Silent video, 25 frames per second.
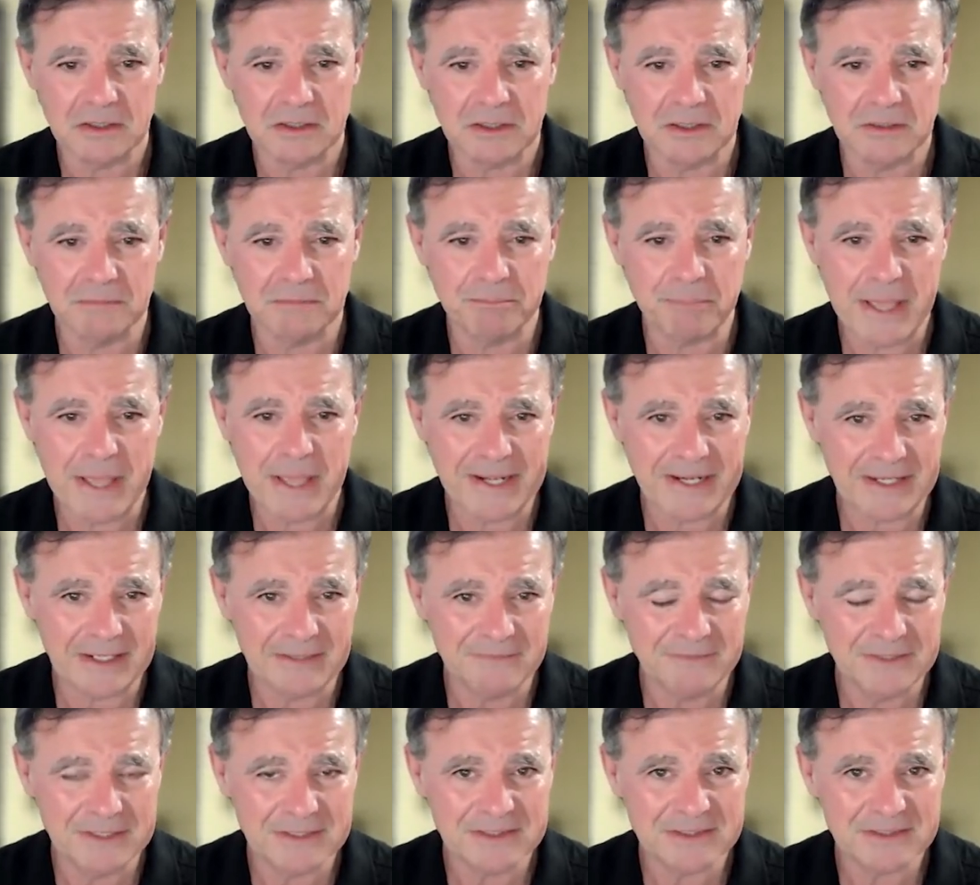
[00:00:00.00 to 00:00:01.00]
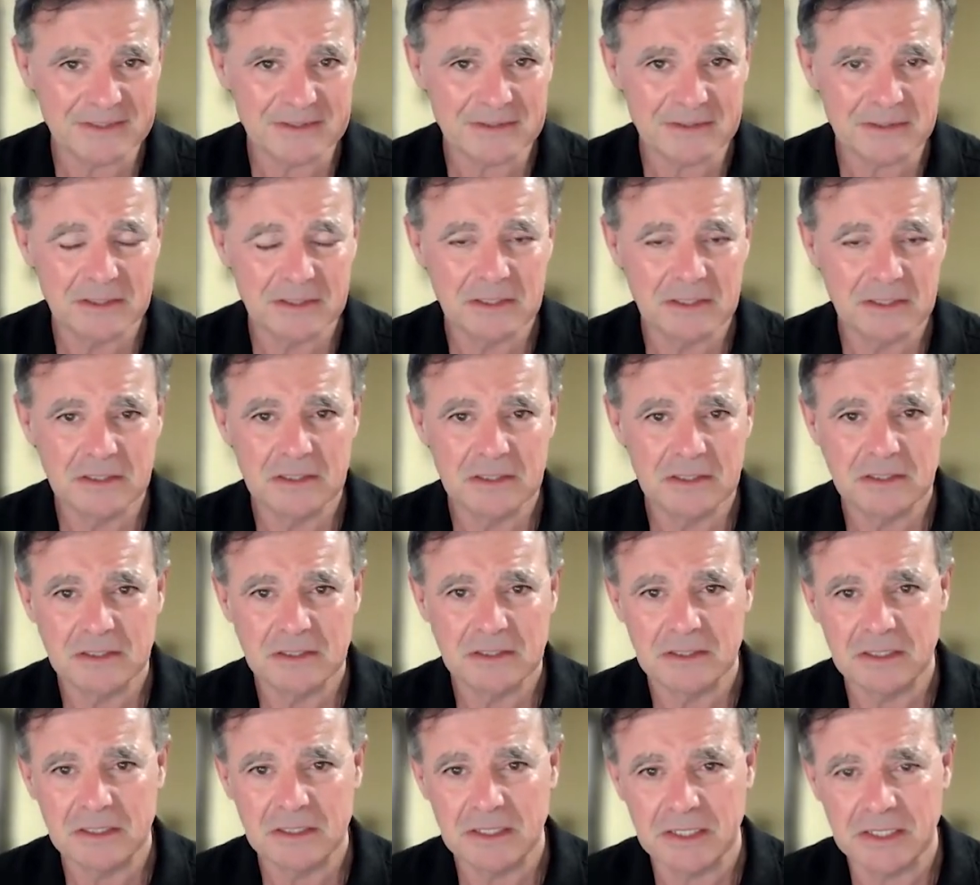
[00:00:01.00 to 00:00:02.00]
competitiveness
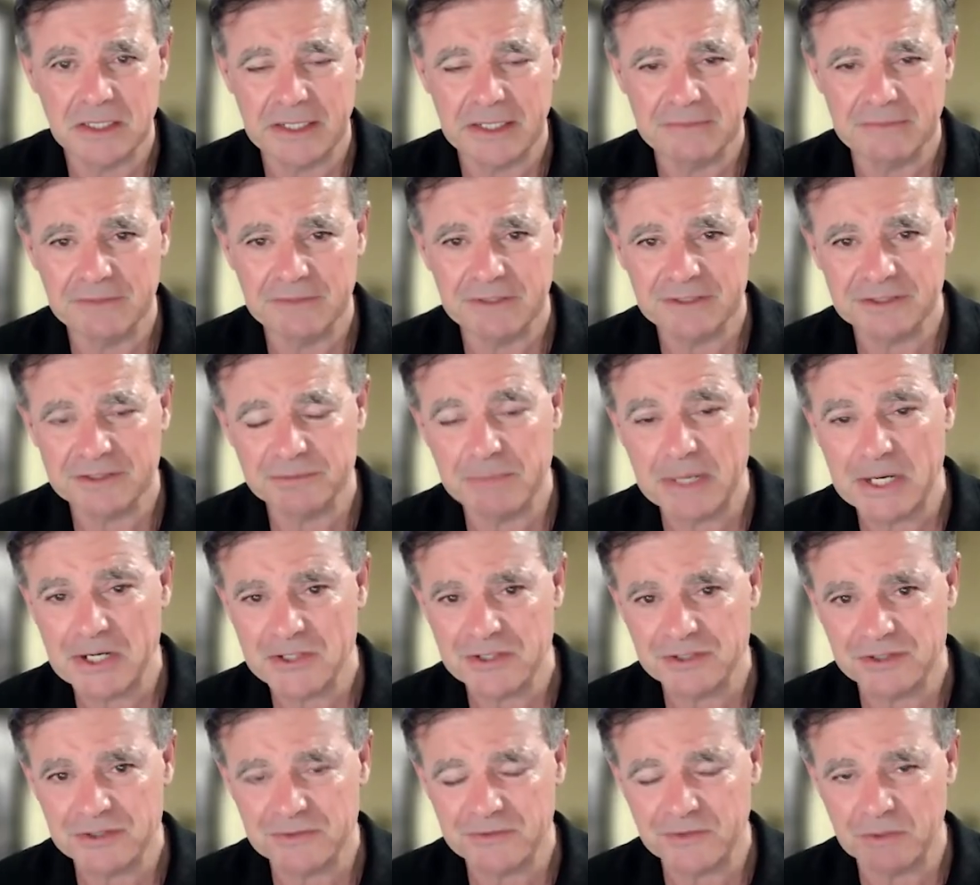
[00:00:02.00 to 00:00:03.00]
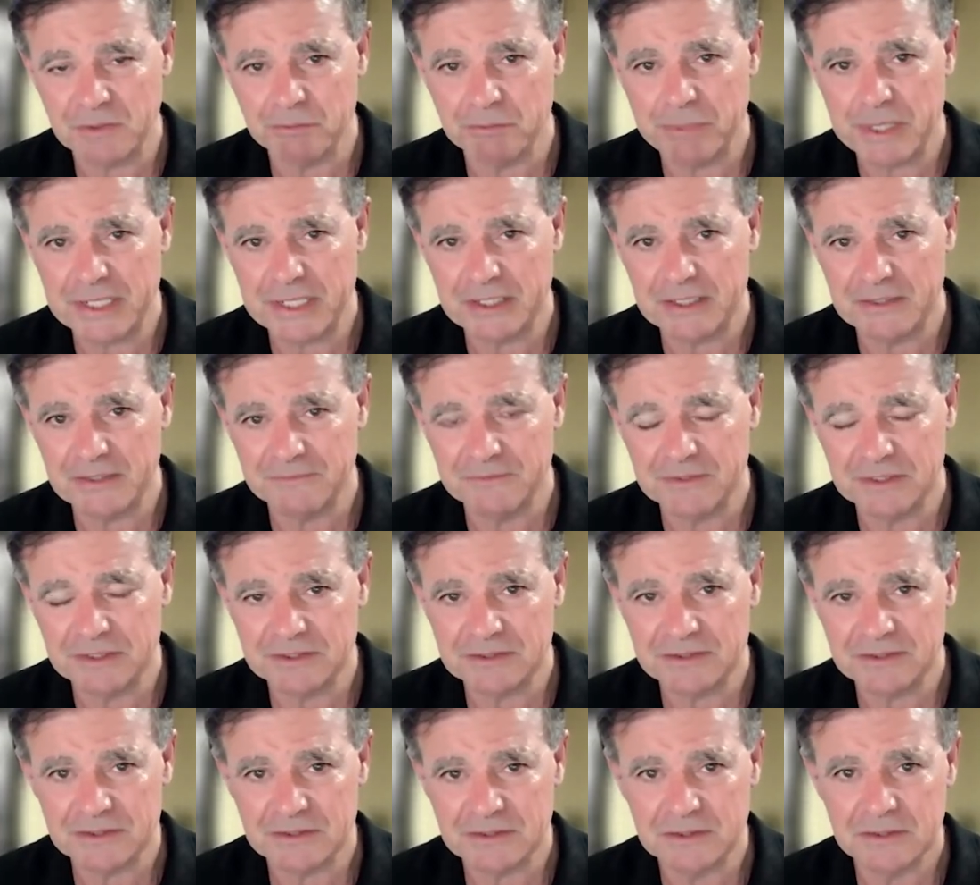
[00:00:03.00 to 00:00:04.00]
and various measures of
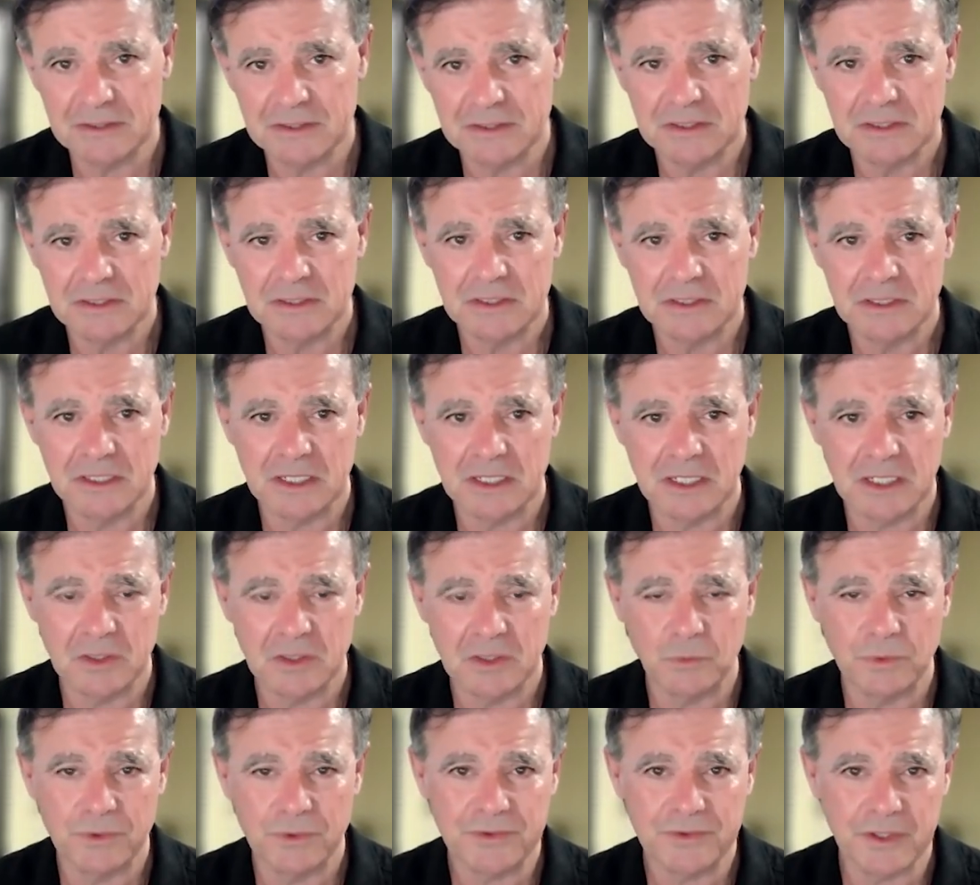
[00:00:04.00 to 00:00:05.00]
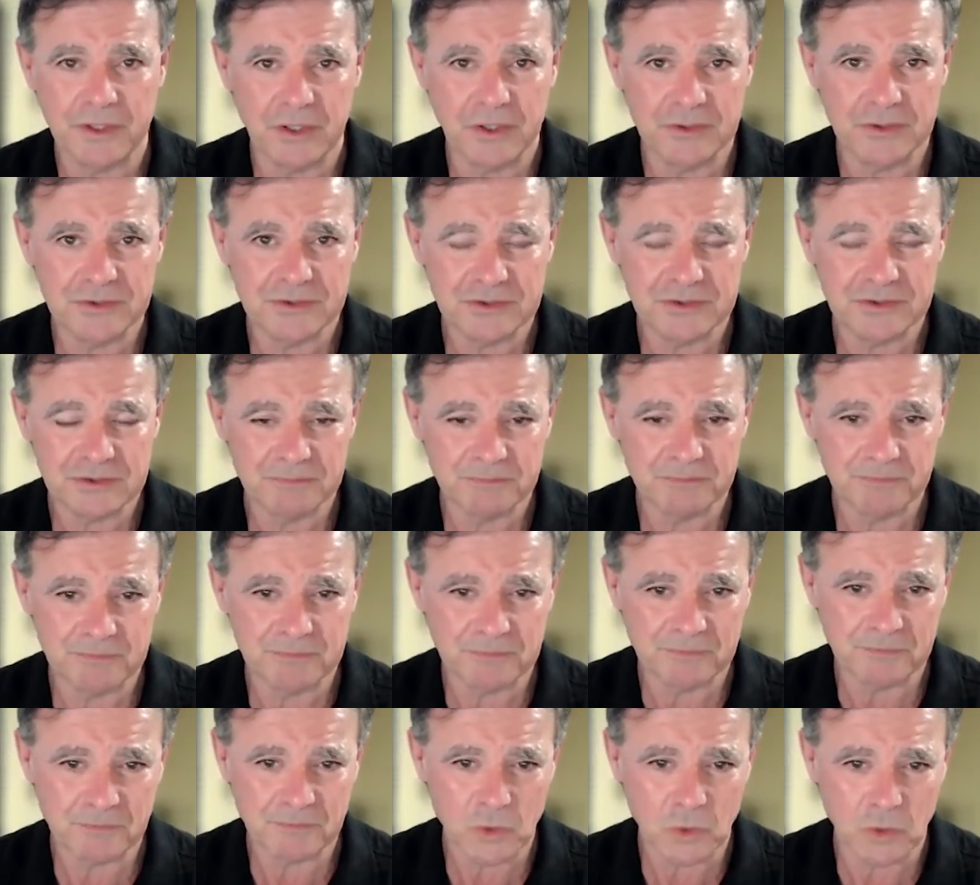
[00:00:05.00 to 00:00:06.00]
competitiveness with those
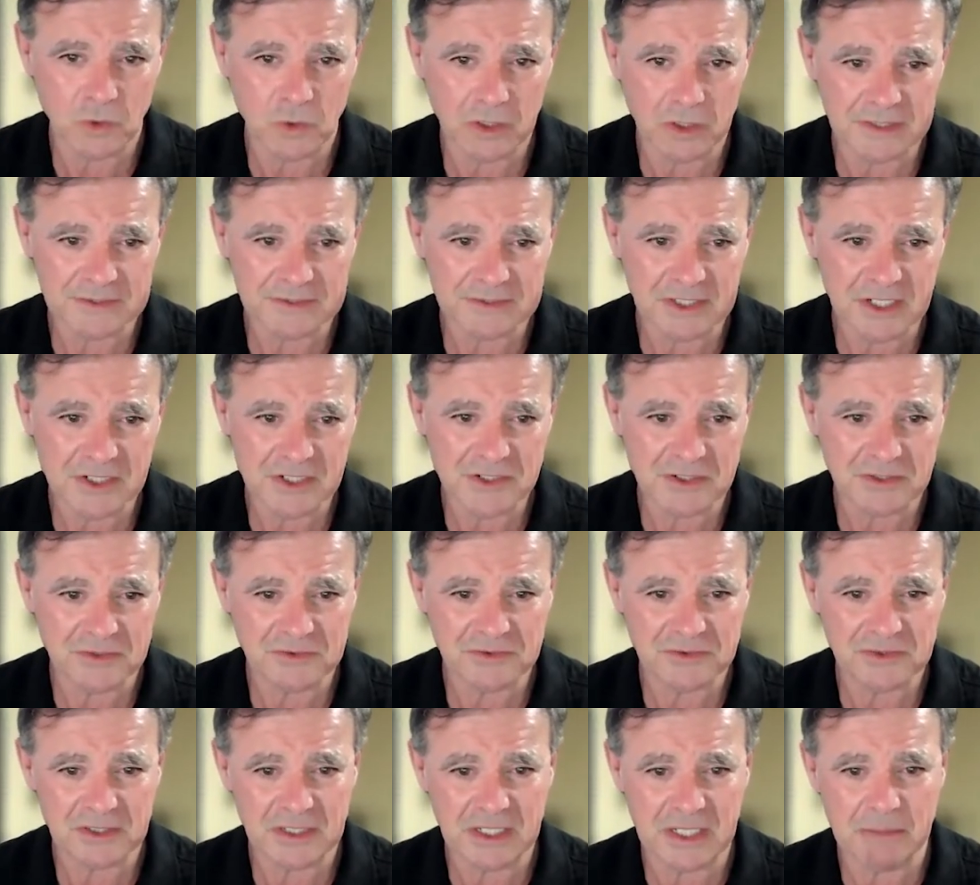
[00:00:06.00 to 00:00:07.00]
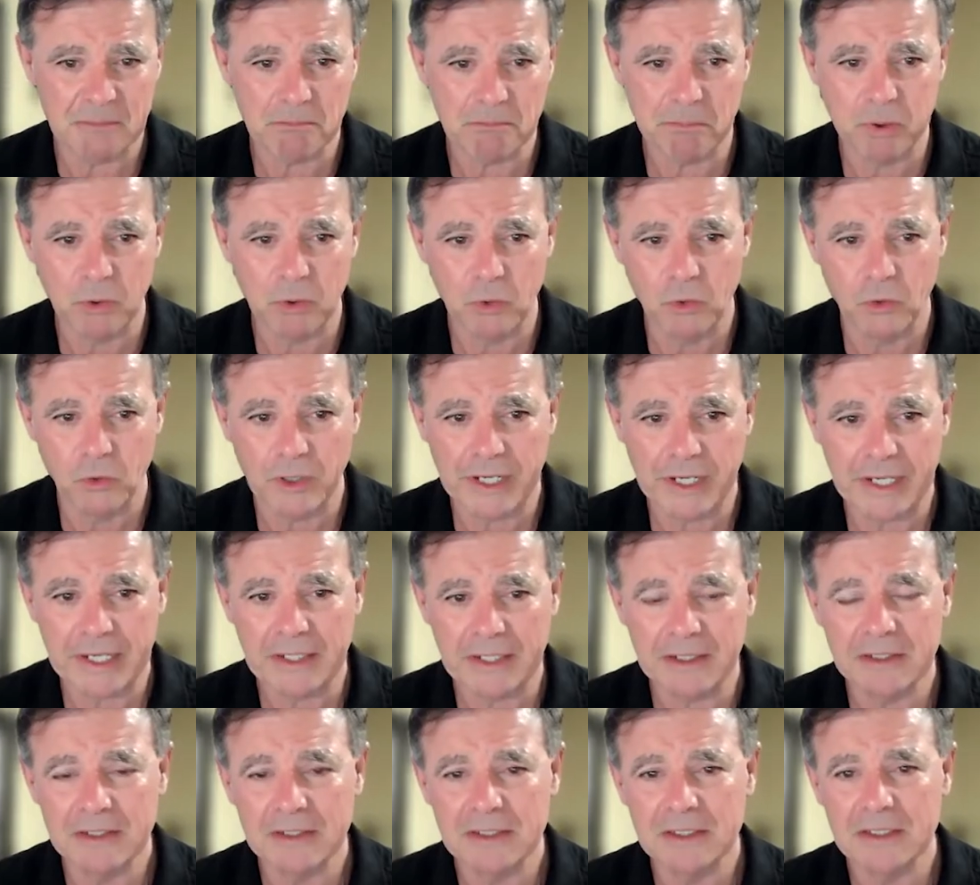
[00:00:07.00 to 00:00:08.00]
organizations
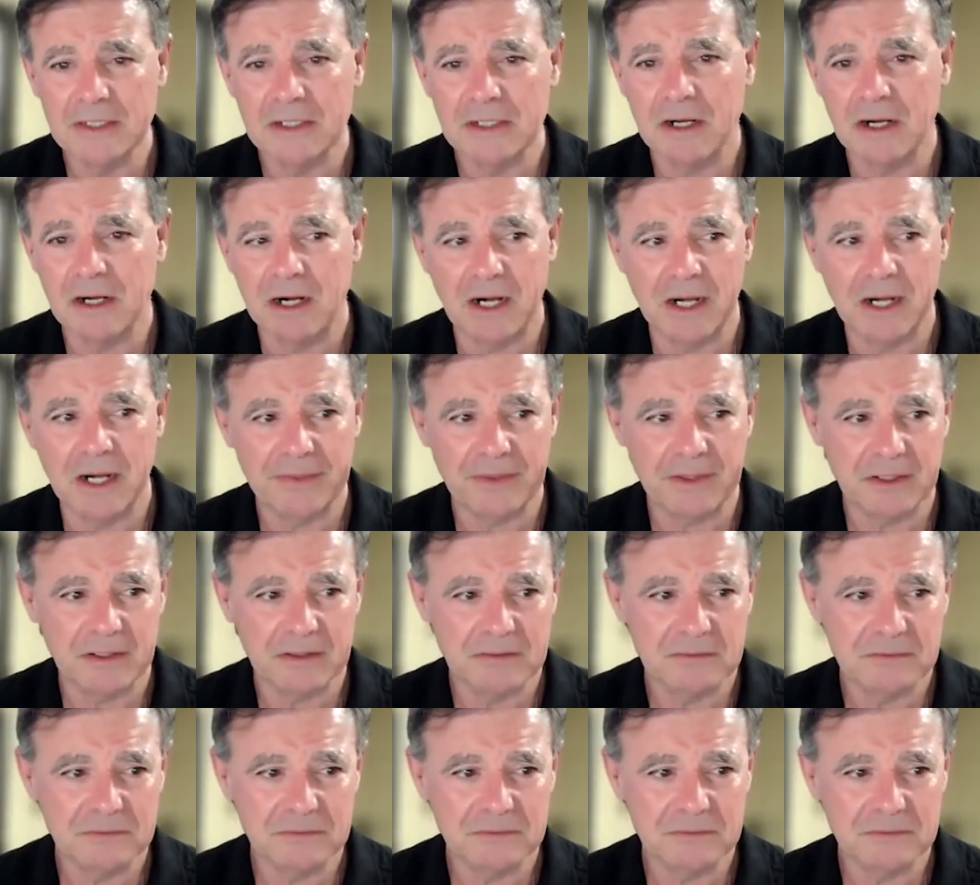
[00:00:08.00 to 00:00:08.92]
employing either